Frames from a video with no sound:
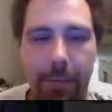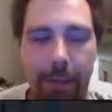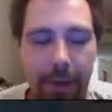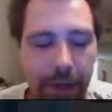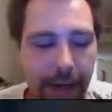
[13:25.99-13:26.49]

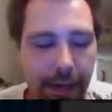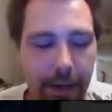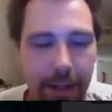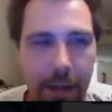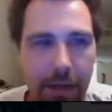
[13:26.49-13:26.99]
But yeah, you
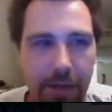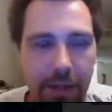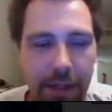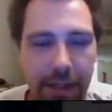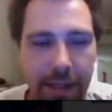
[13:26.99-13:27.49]
can tell I've lived in
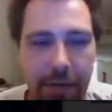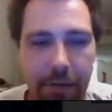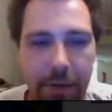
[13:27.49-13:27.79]
the south for